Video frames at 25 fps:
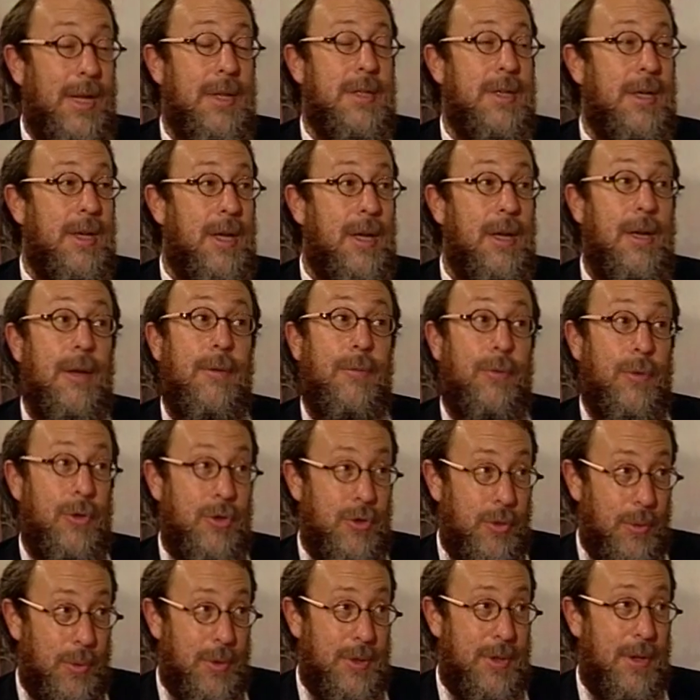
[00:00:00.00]
That's key for
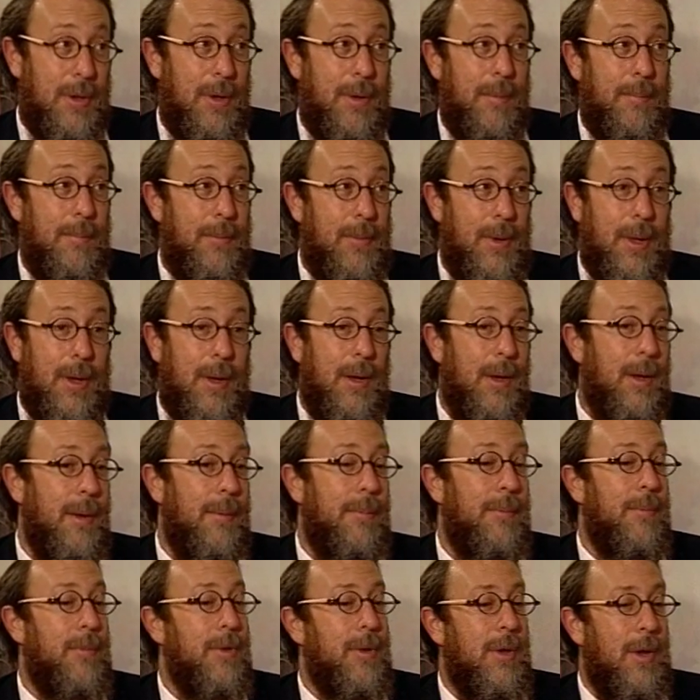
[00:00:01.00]
Jerusalem.
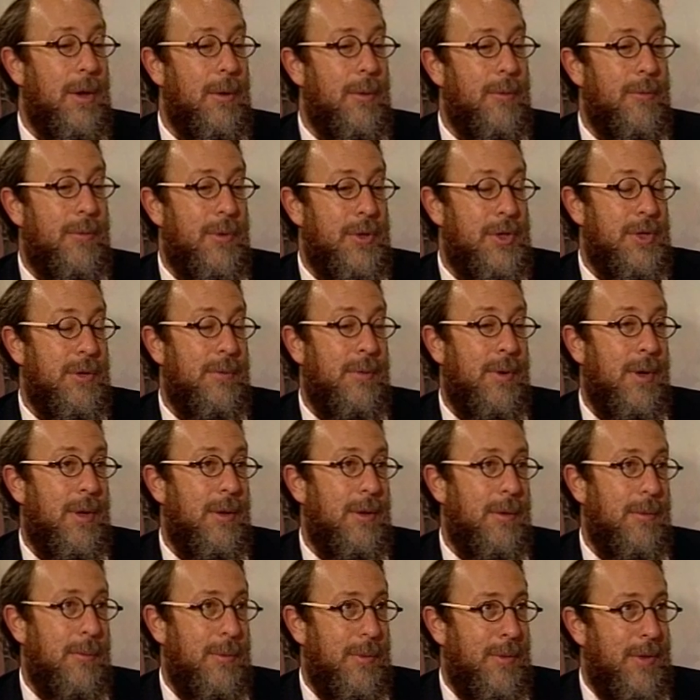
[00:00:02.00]
First of
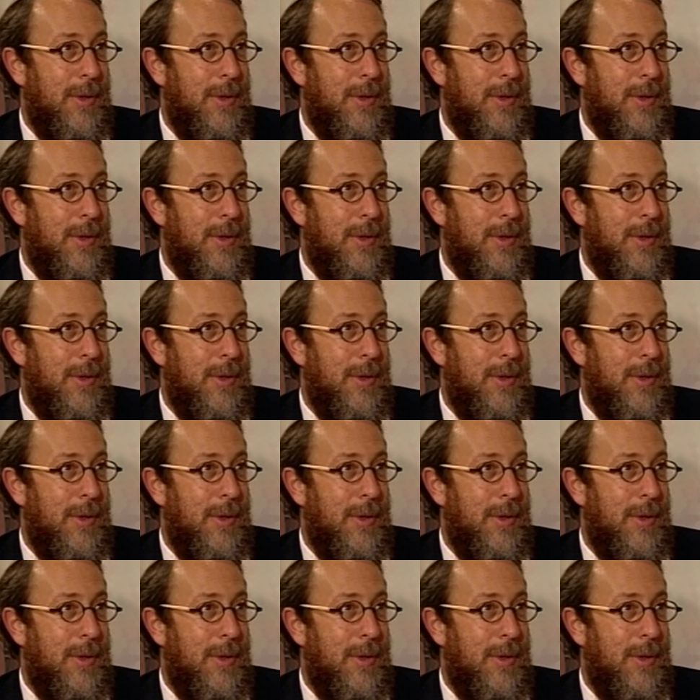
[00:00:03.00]
all,